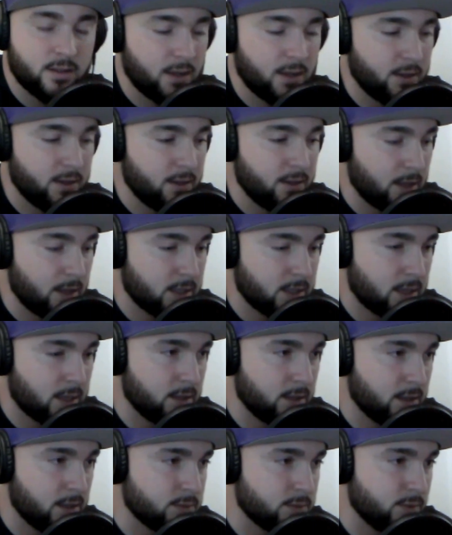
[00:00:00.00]
I
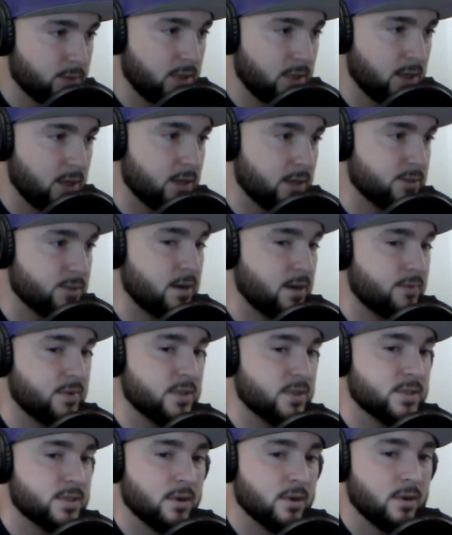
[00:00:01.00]
think that's when he got
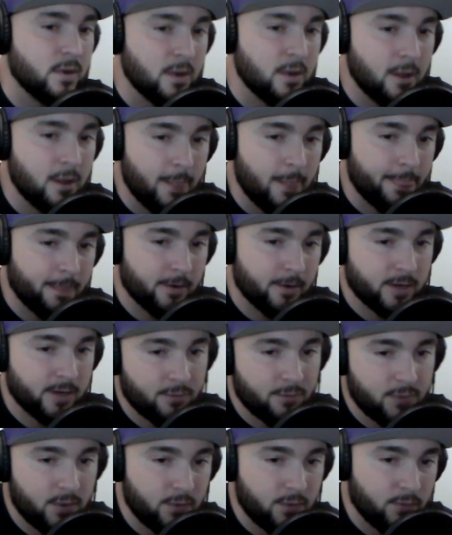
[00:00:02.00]
drafted. So they're
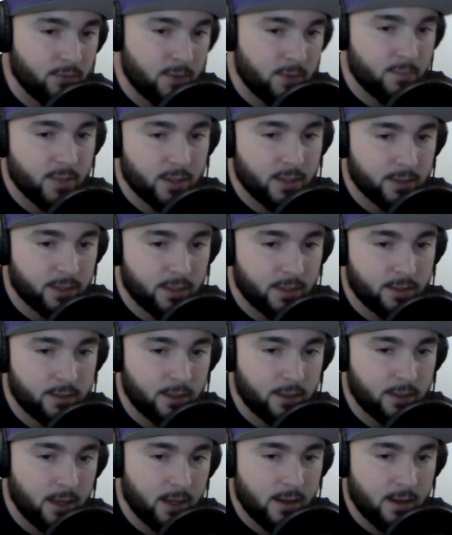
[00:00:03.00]
definitely rebuilding,
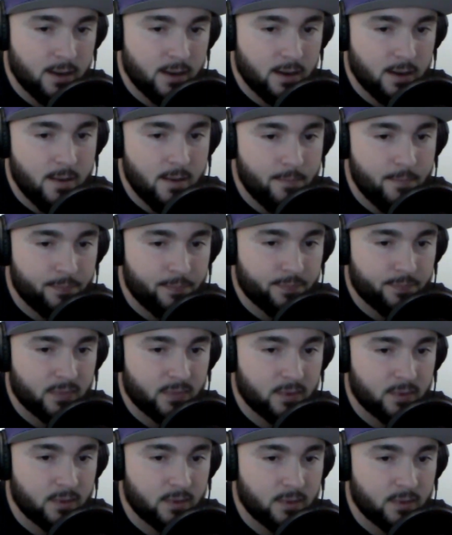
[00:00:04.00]
and
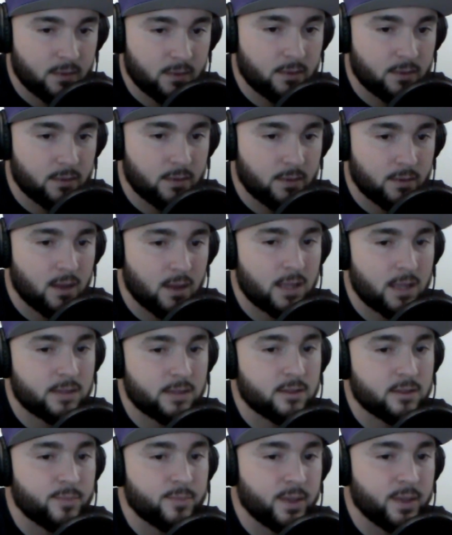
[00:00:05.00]
I like
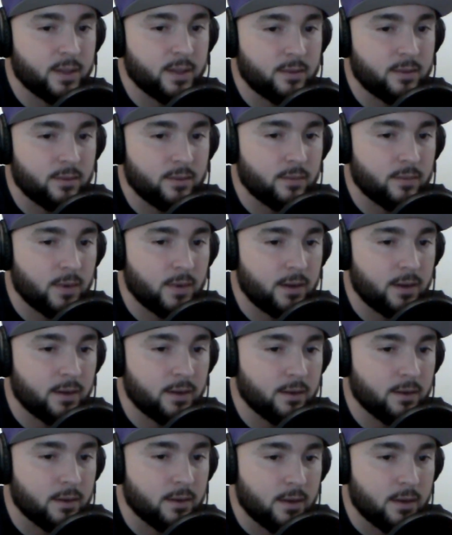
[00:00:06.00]
their pick right
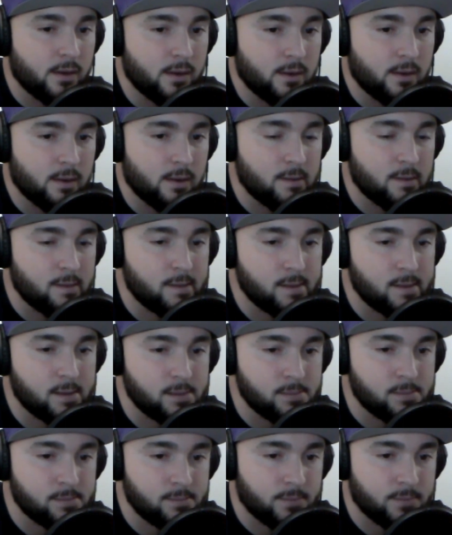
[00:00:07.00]
here.
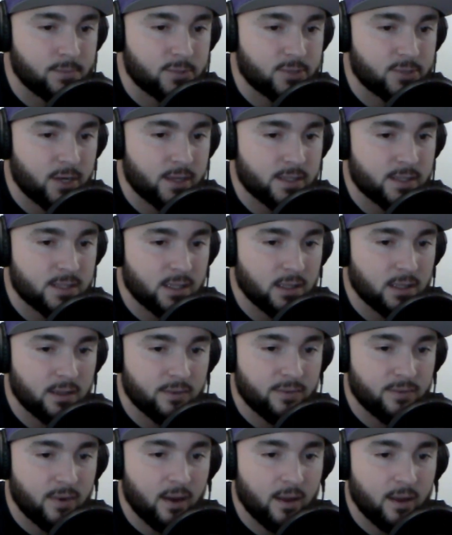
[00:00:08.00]
Trying to
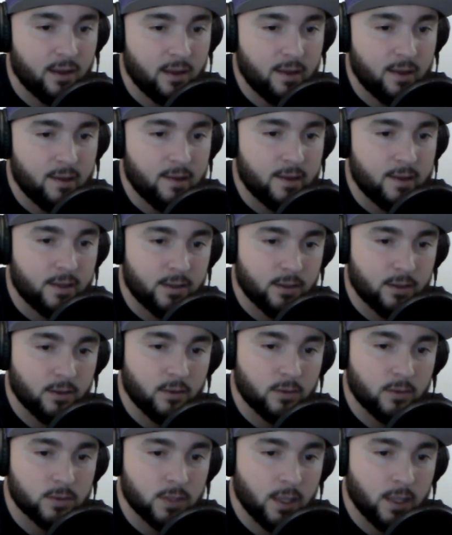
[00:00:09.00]
solidify their
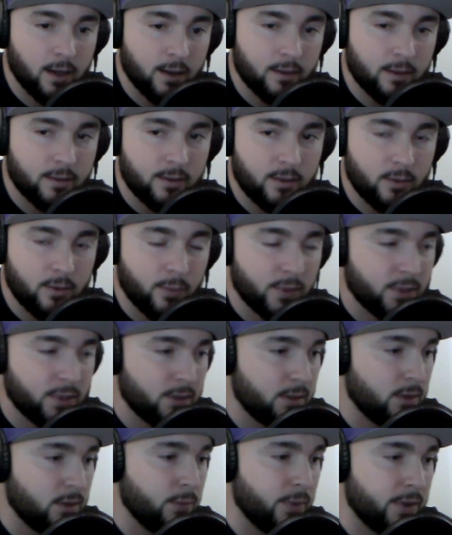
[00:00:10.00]
old line. You
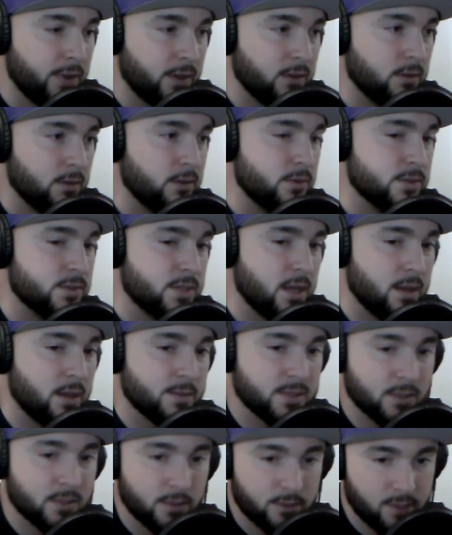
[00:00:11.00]
win and lose
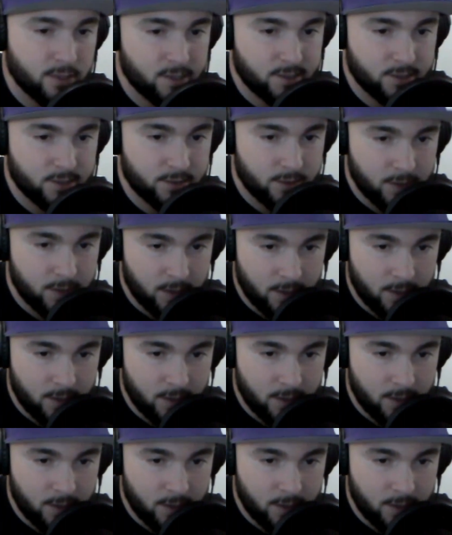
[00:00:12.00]
games in the trenches.